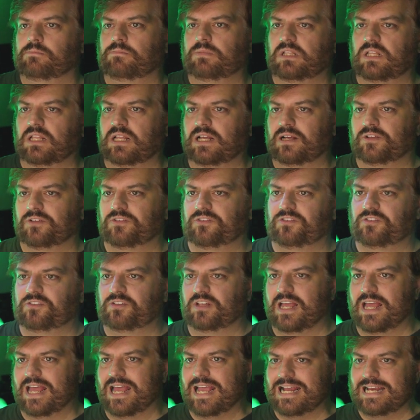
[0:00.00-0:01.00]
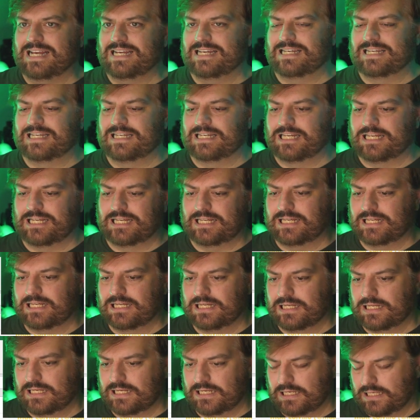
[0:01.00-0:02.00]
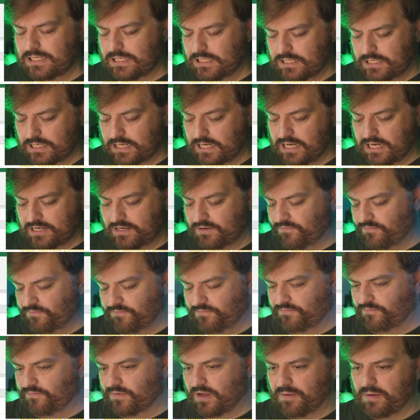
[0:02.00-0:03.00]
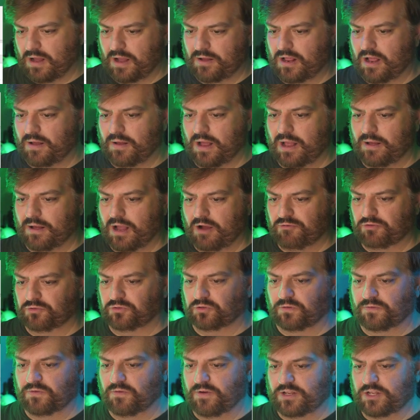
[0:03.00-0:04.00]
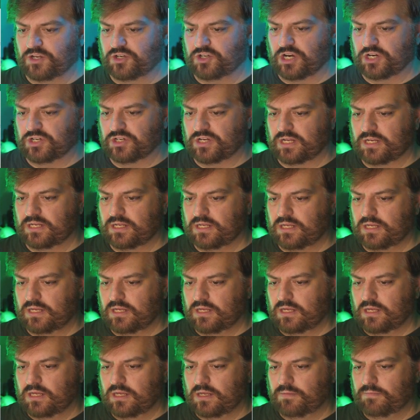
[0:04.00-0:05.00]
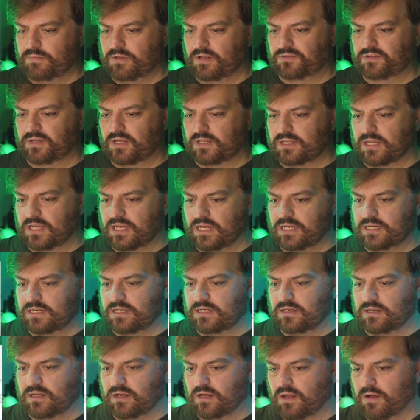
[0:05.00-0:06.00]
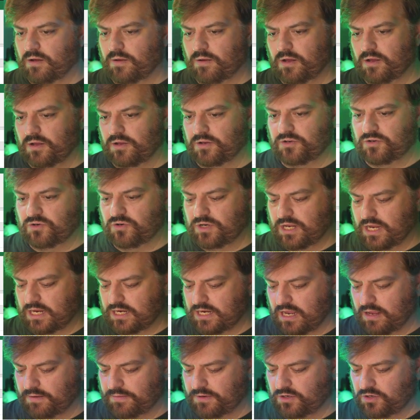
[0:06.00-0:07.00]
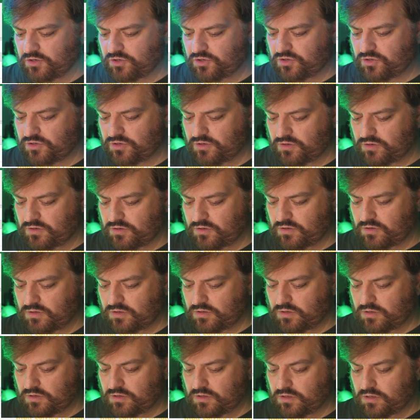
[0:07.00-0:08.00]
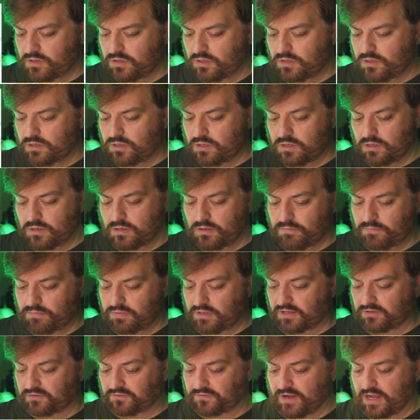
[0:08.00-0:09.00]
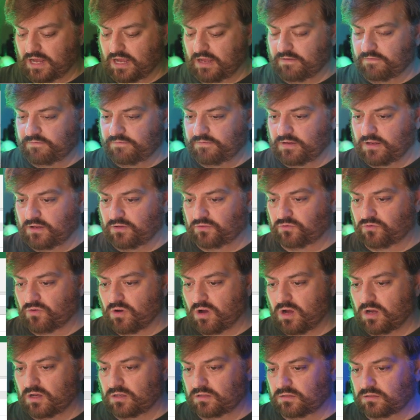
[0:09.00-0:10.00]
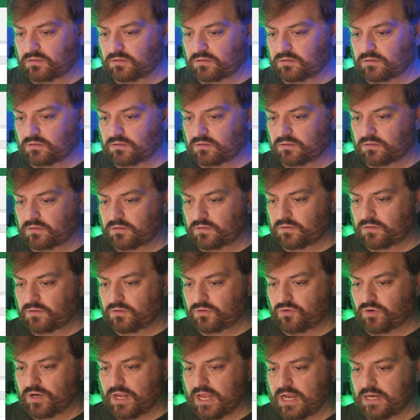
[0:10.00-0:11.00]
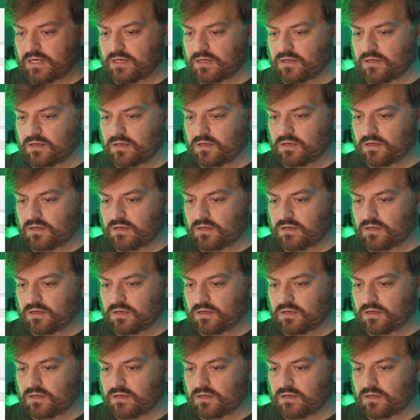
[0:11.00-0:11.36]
+8 to hit. I reserve the right to change that. +8 to hit, 2d8 damage, +5, he's strong, 2d8,